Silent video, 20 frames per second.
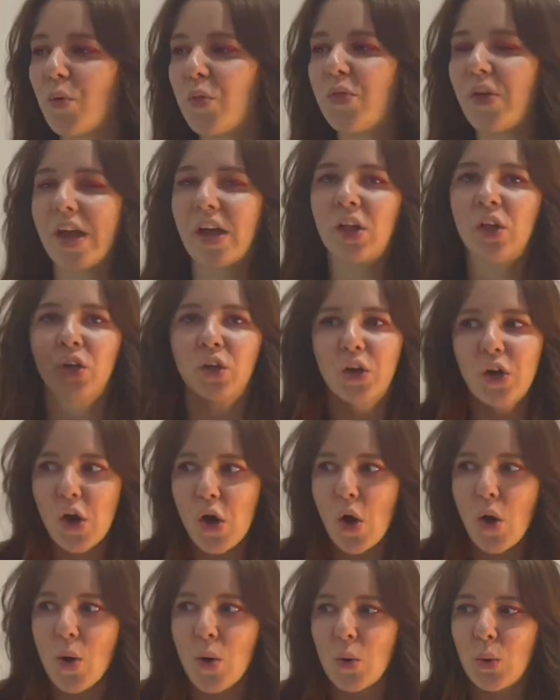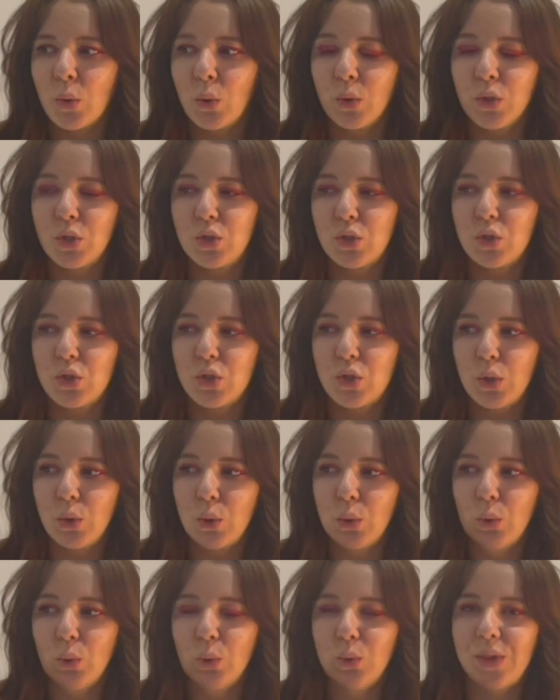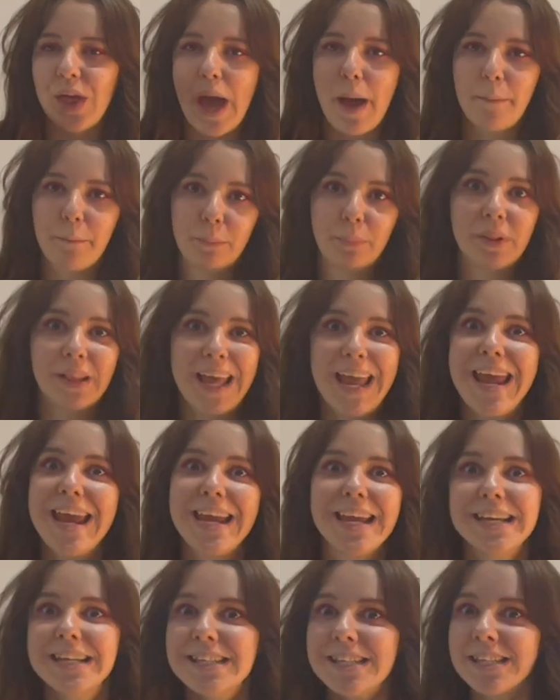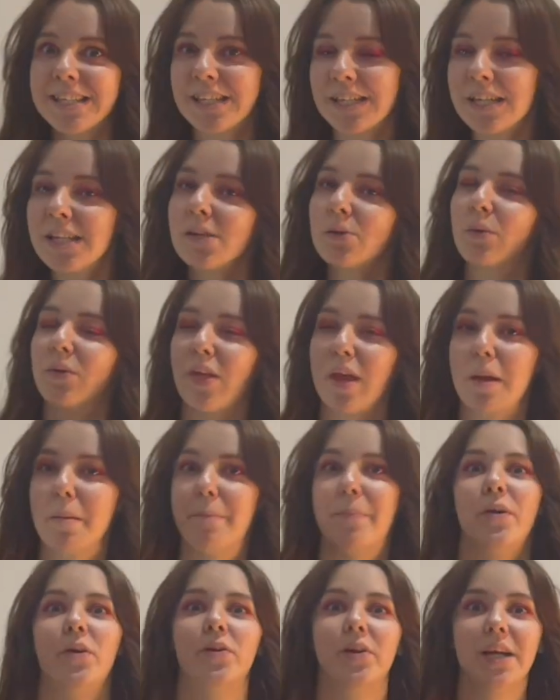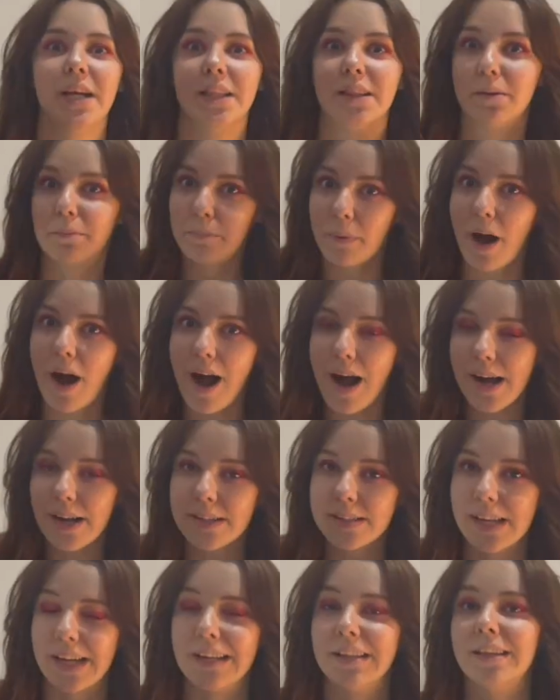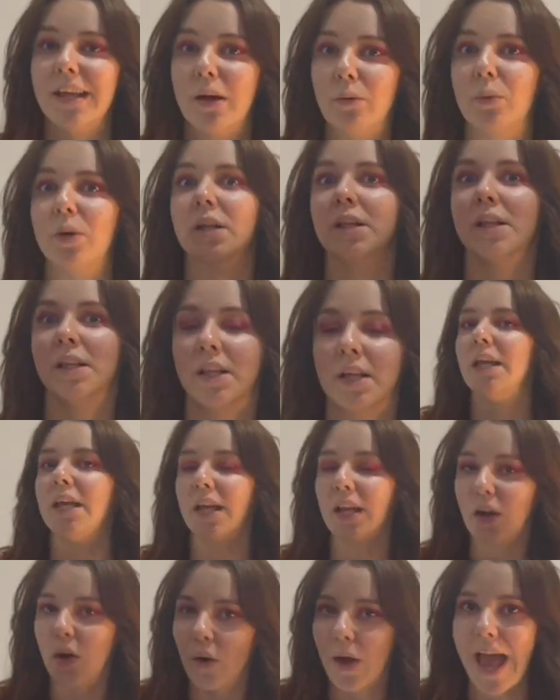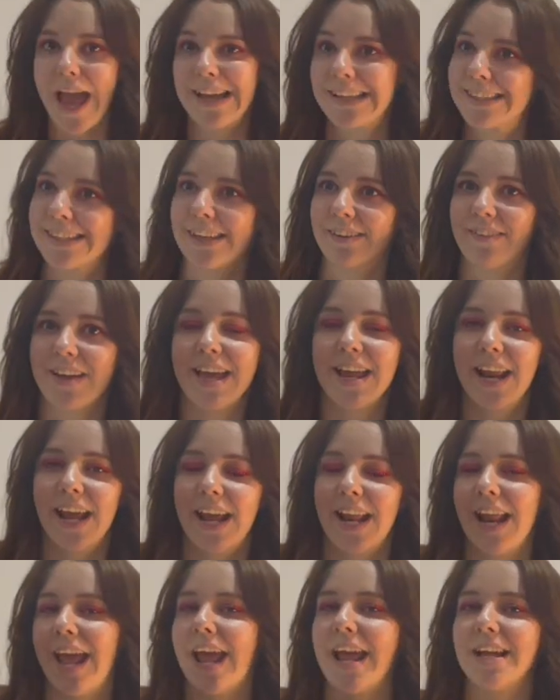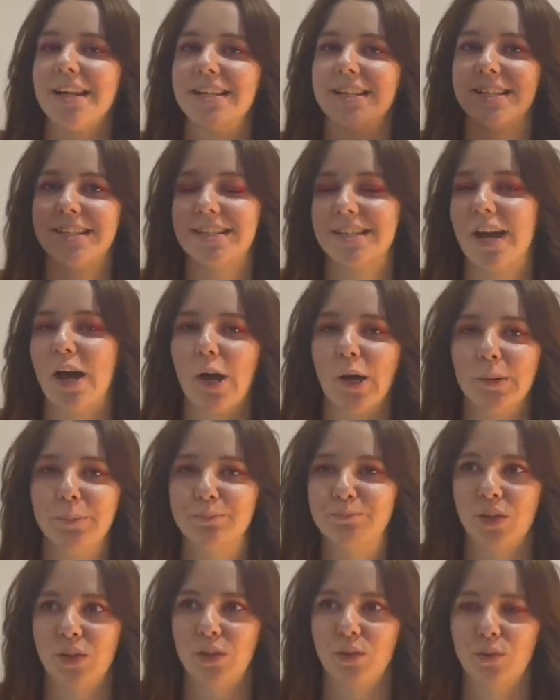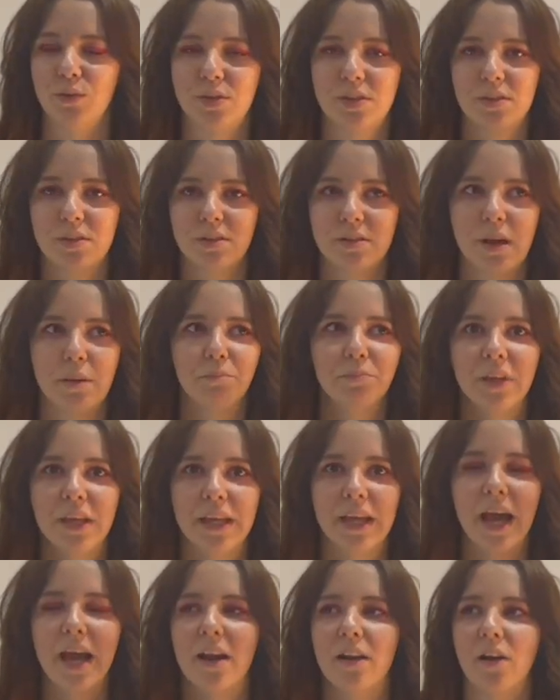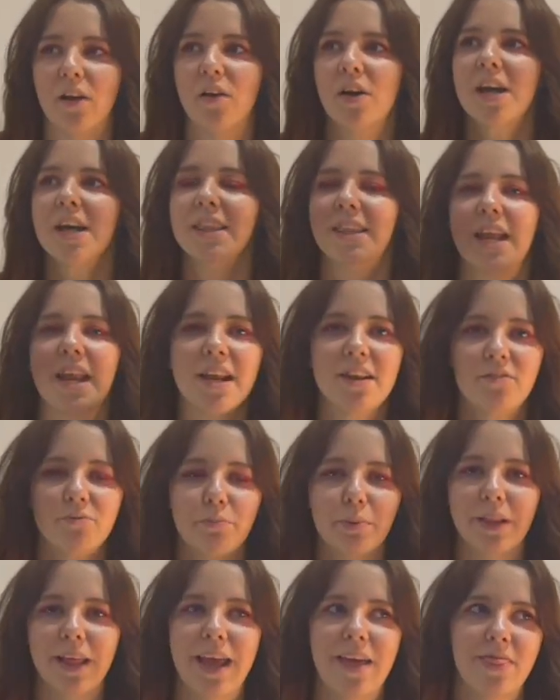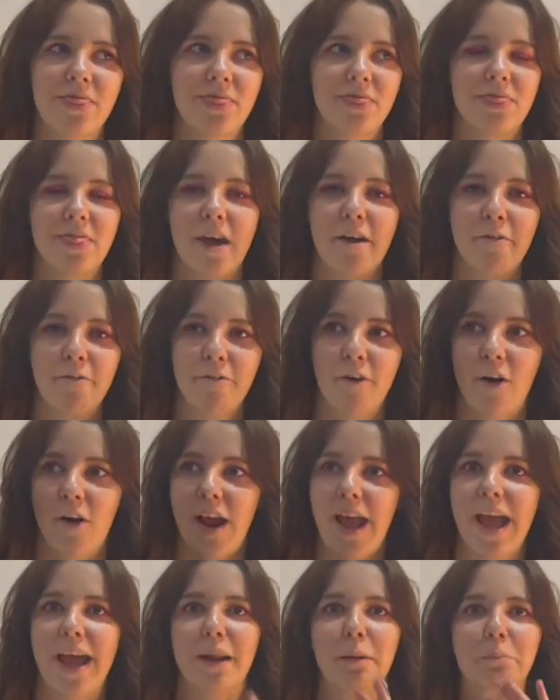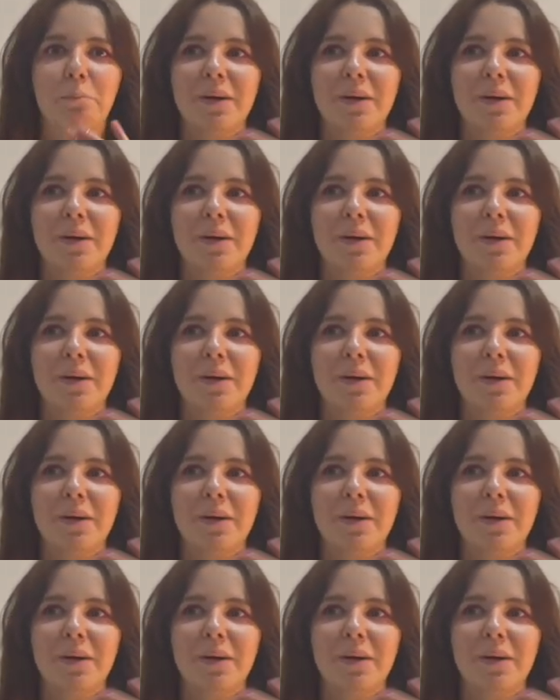they'll go to that place where they bury the box and they will, you know, excavate it and um, do something. I don't know. They didn't plan that far ahead,